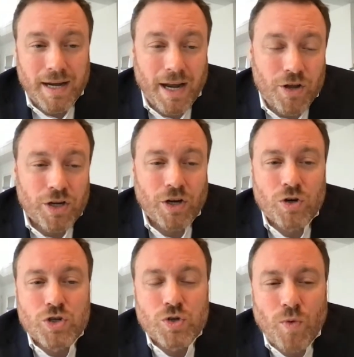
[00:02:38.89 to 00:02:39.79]
Now you can
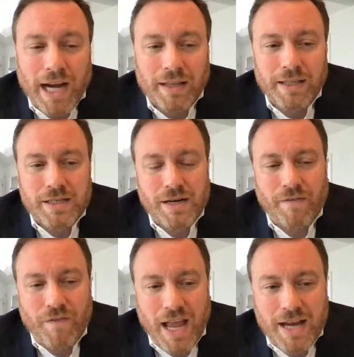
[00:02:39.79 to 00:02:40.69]
go directly to
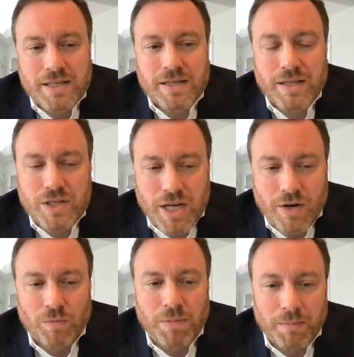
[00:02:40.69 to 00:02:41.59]
your fans, to the
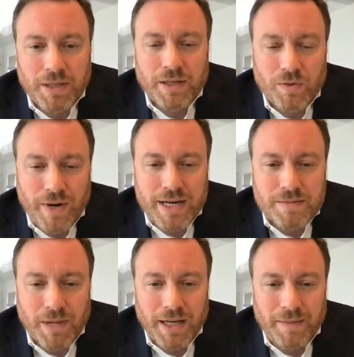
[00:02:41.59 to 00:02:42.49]
general public, and
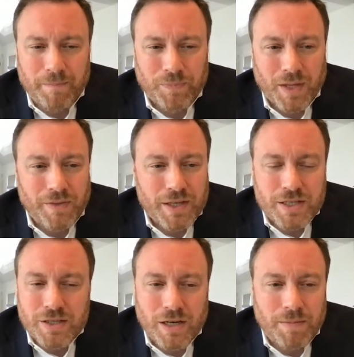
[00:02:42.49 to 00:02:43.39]
raise money.
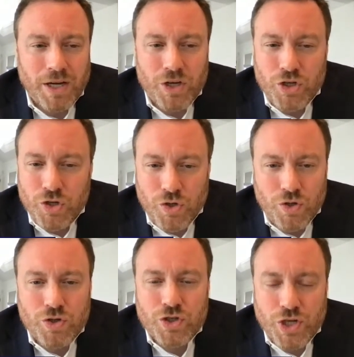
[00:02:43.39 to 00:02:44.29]
This is going to be a
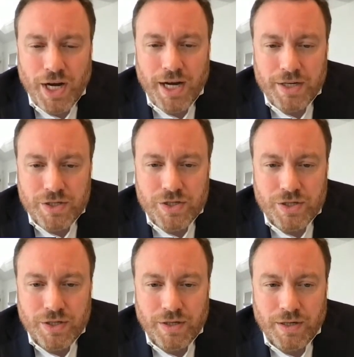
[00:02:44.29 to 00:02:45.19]
huge
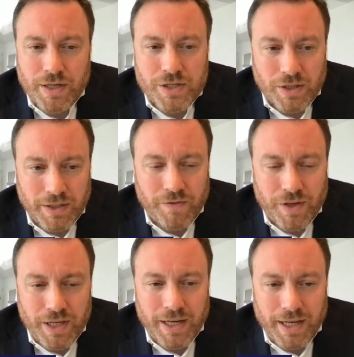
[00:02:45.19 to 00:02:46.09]
change, certainly for
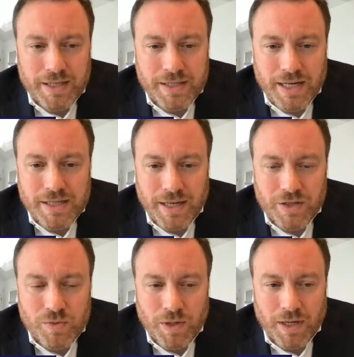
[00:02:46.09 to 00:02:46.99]
the United States and
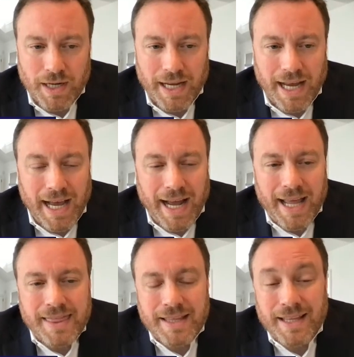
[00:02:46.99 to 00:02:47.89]
elsewhere. And
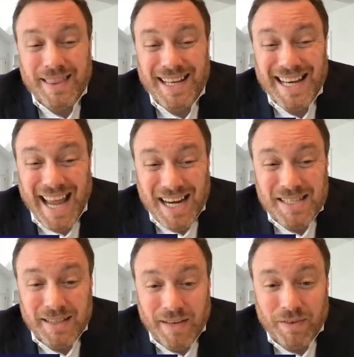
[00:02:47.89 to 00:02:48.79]
I think that the
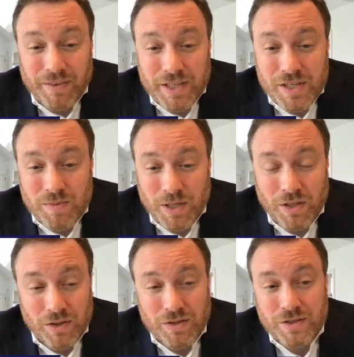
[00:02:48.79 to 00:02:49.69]
next level, and this is where
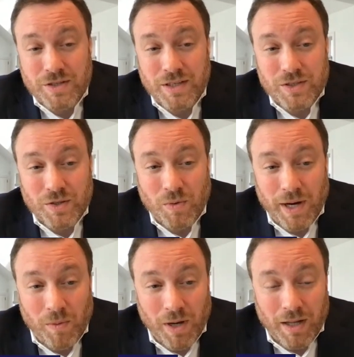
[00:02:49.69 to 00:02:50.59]
Gunther's going to do
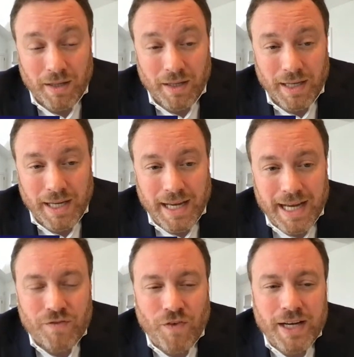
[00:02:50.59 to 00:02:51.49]
quite well,
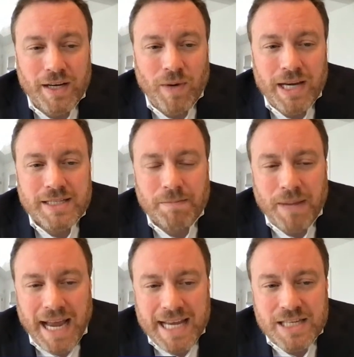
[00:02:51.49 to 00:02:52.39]
is finding ways to
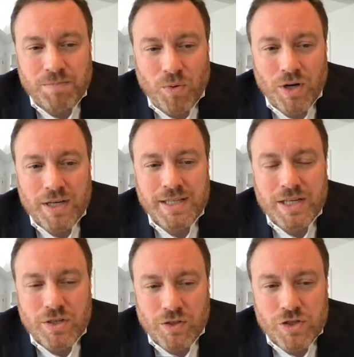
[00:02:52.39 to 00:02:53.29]
passport
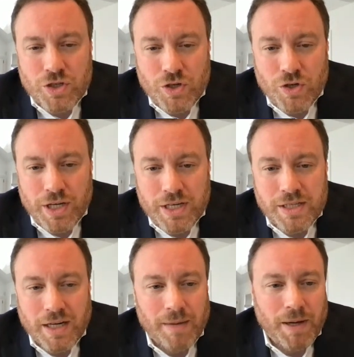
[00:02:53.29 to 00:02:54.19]
digital
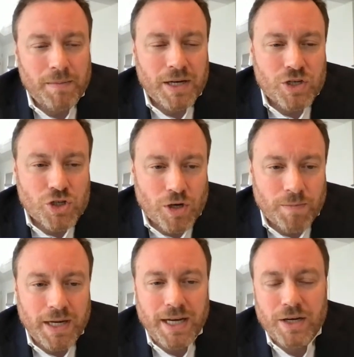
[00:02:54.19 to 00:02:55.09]
securities that come out in
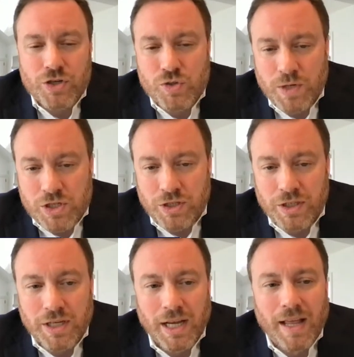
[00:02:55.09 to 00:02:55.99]
Germany or
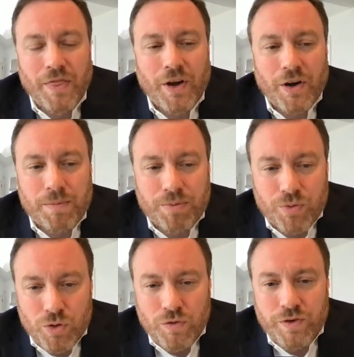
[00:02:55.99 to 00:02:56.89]
Switzerland that are
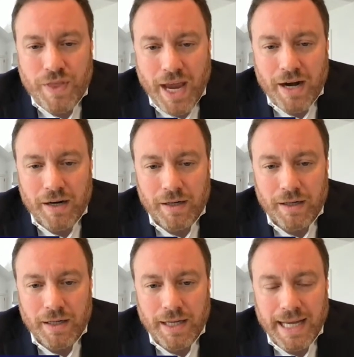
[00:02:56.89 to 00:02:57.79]
approved there
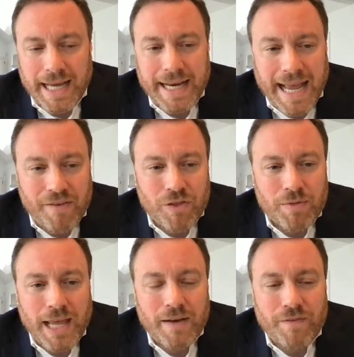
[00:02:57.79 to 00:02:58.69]
and have
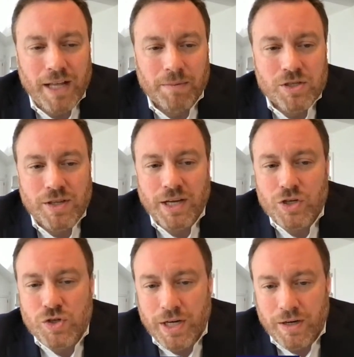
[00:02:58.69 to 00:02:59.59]
them then available so they
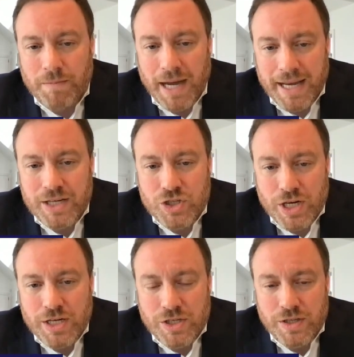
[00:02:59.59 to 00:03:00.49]
can trade on my
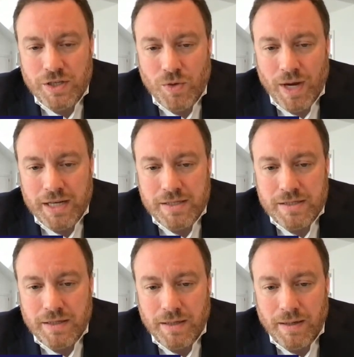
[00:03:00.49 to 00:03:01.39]
exchange in the
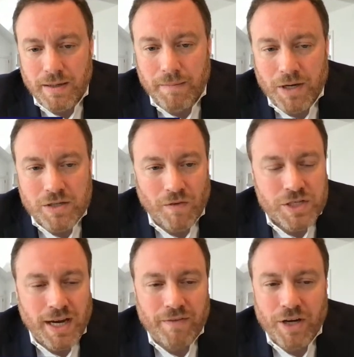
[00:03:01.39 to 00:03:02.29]
US. Because
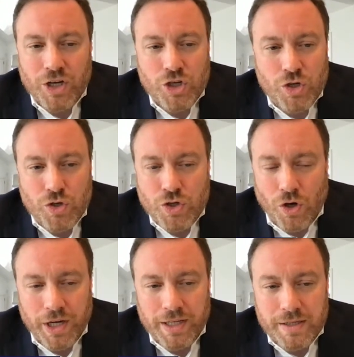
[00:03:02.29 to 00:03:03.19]
obviously I've got a huge
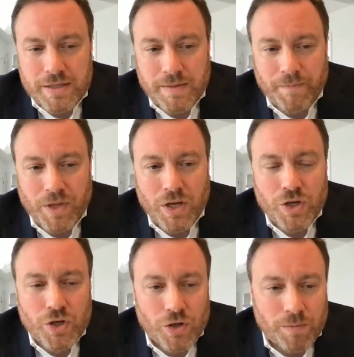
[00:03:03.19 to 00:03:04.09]
audience.
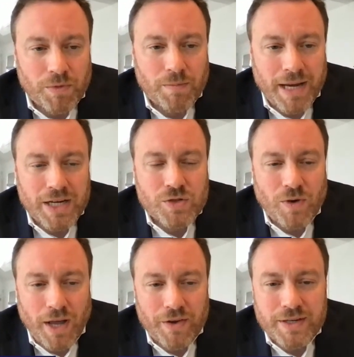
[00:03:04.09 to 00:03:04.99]
Europe remains
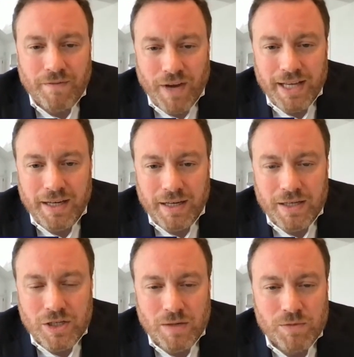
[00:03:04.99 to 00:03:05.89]
rather divided
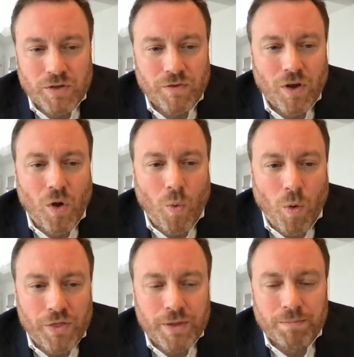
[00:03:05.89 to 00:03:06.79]
in terms of
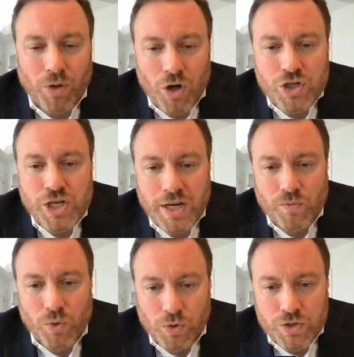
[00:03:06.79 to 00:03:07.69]
what the
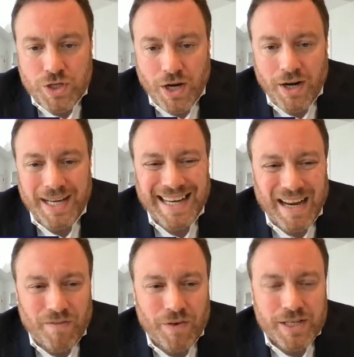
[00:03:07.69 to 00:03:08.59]
blockchain rules are in
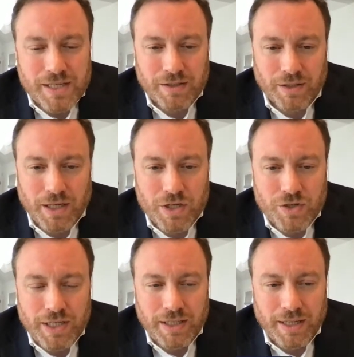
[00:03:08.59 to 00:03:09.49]
every single
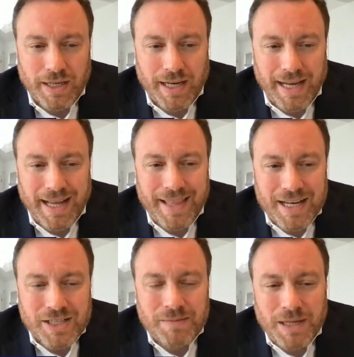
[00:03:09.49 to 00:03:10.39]
country. And
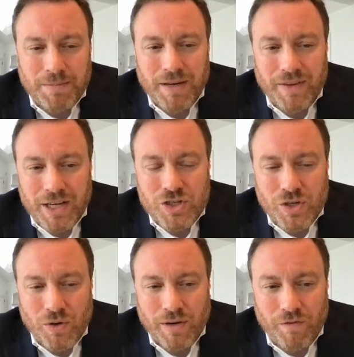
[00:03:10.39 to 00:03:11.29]
that's going to be a bit of an
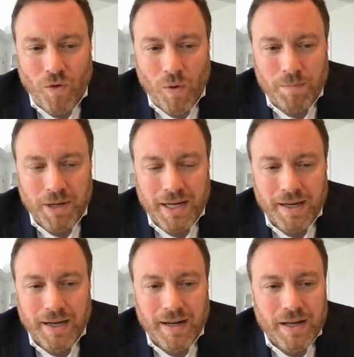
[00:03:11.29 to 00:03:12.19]
issue going forward.
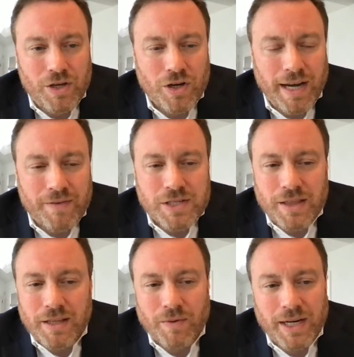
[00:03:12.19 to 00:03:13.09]
But you can have
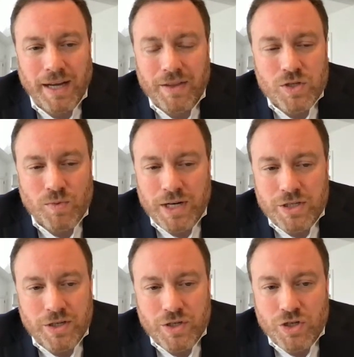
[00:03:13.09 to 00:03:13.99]
something right now that's
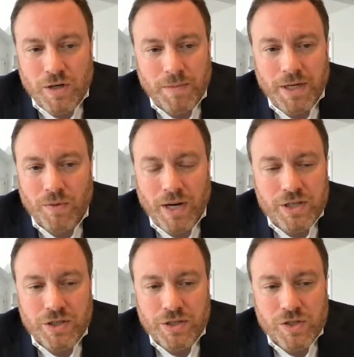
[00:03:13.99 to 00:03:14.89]
registered in Germany or
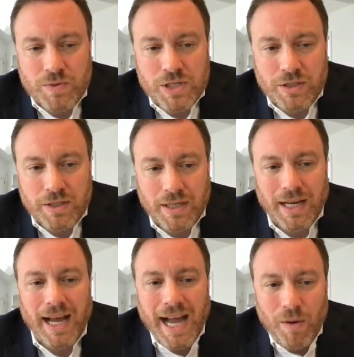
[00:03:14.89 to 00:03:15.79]
registered in Switzerland.
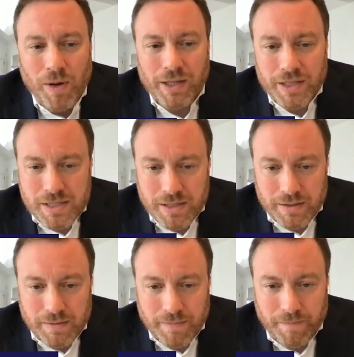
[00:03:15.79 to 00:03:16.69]
I want to list it.